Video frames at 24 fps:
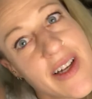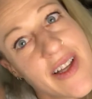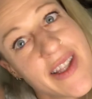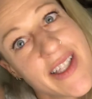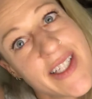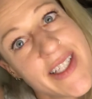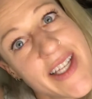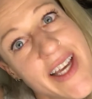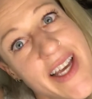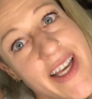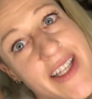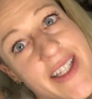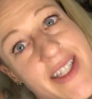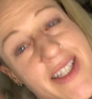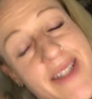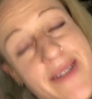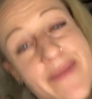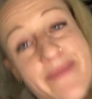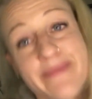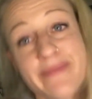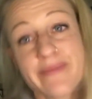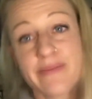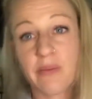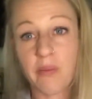the test?
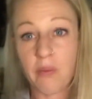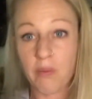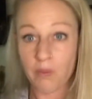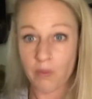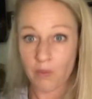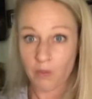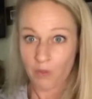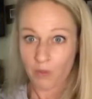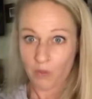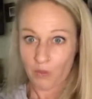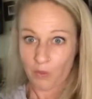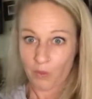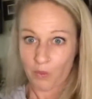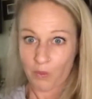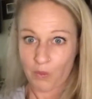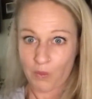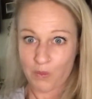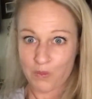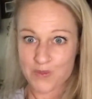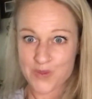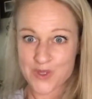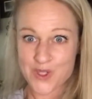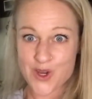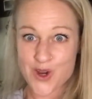
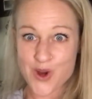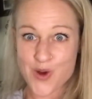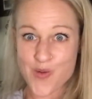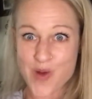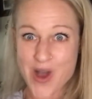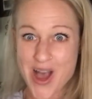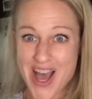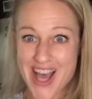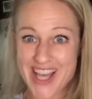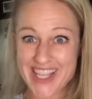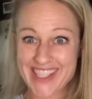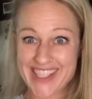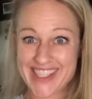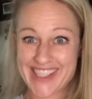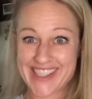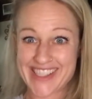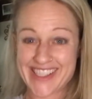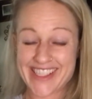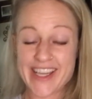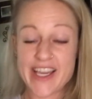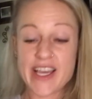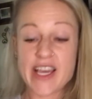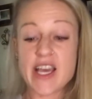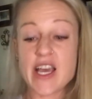Sure was.
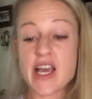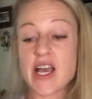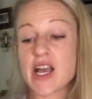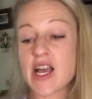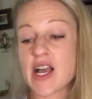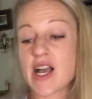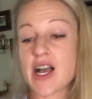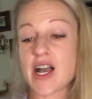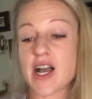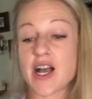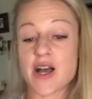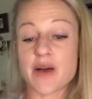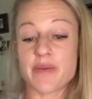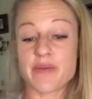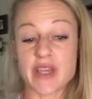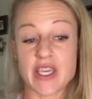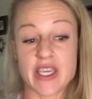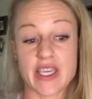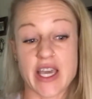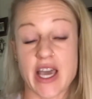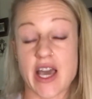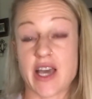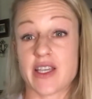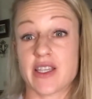
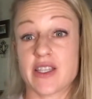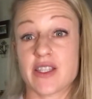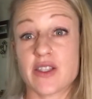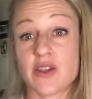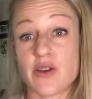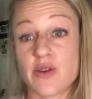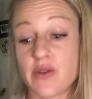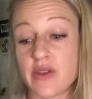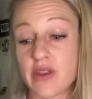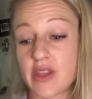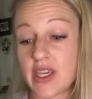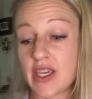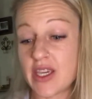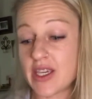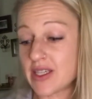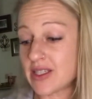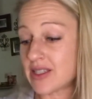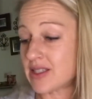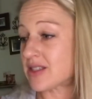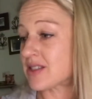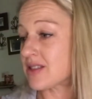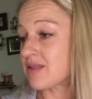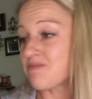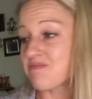Yeah, so
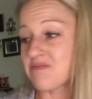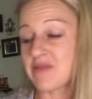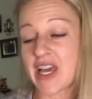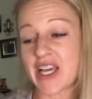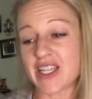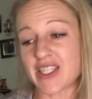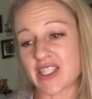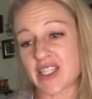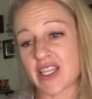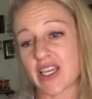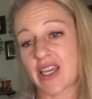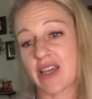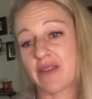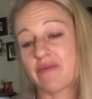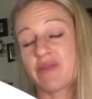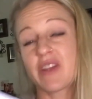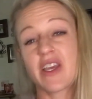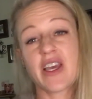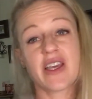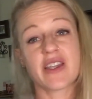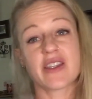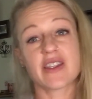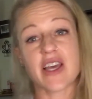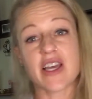that's it.
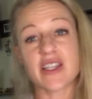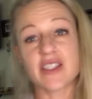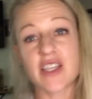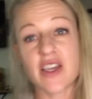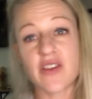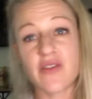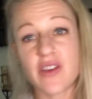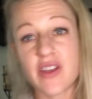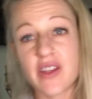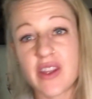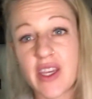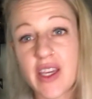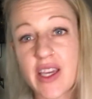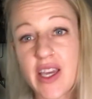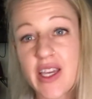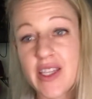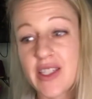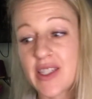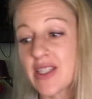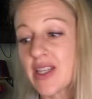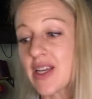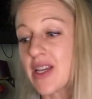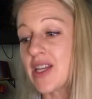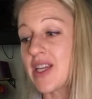That's everything I
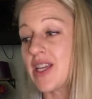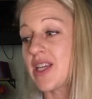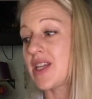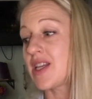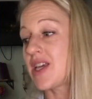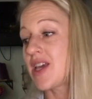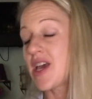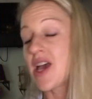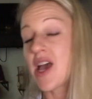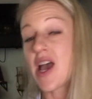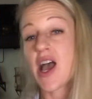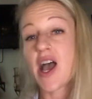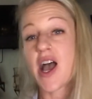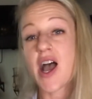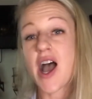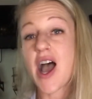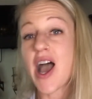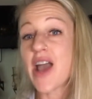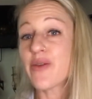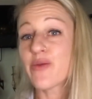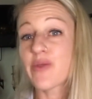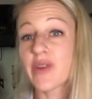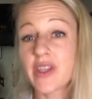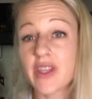studied.
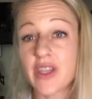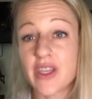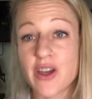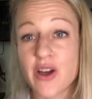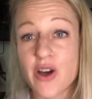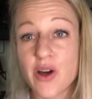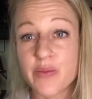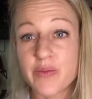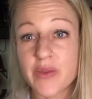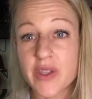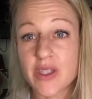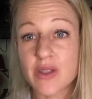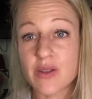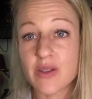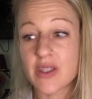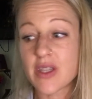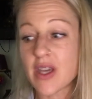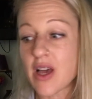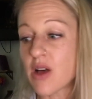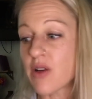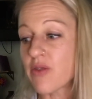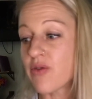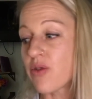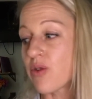I really hope this was
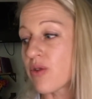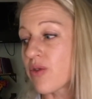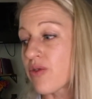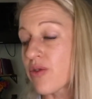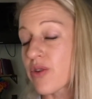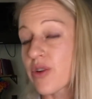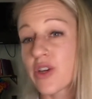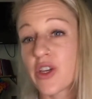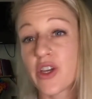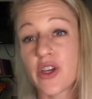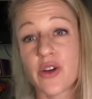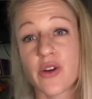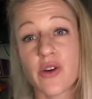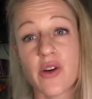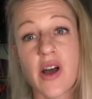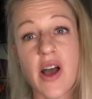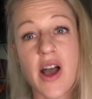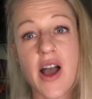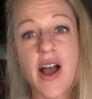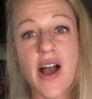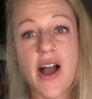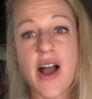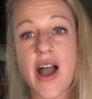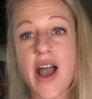helpful for you.
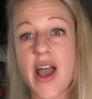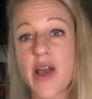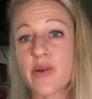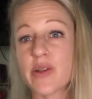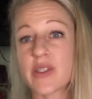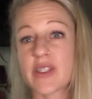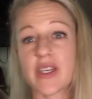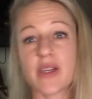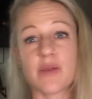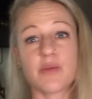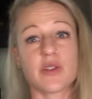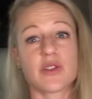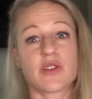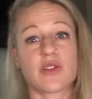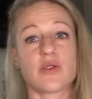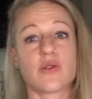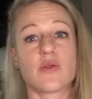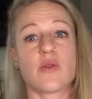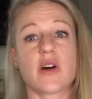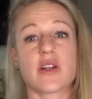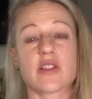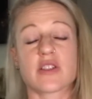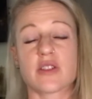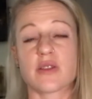I was able to
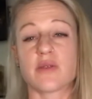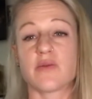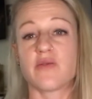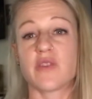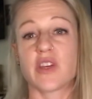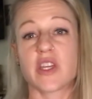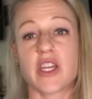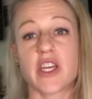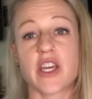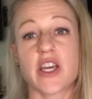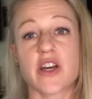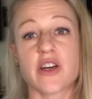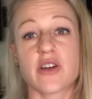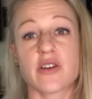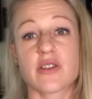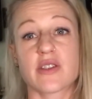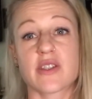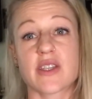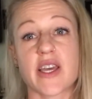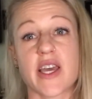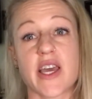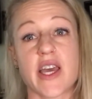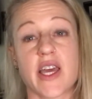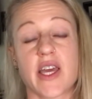watch some videos
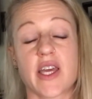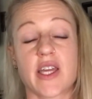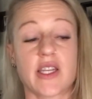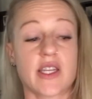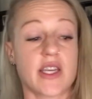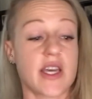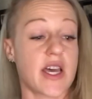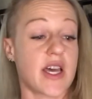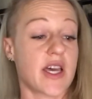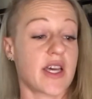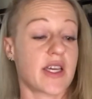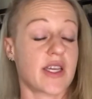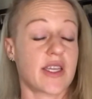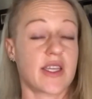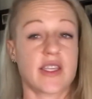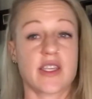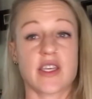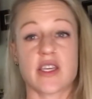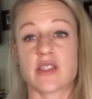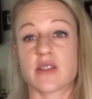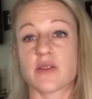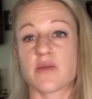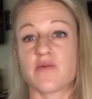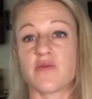and
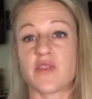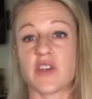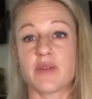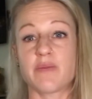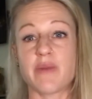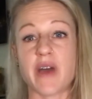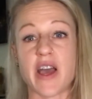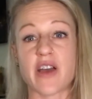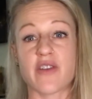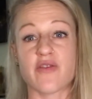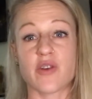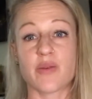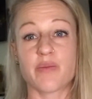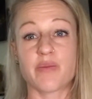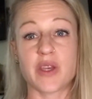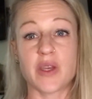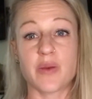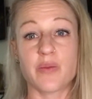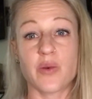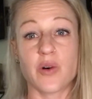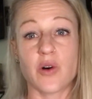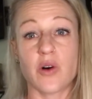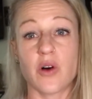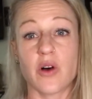get some feedback from
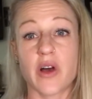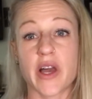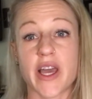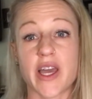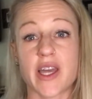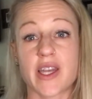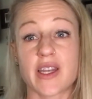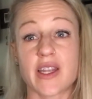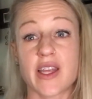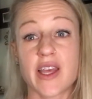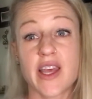people, and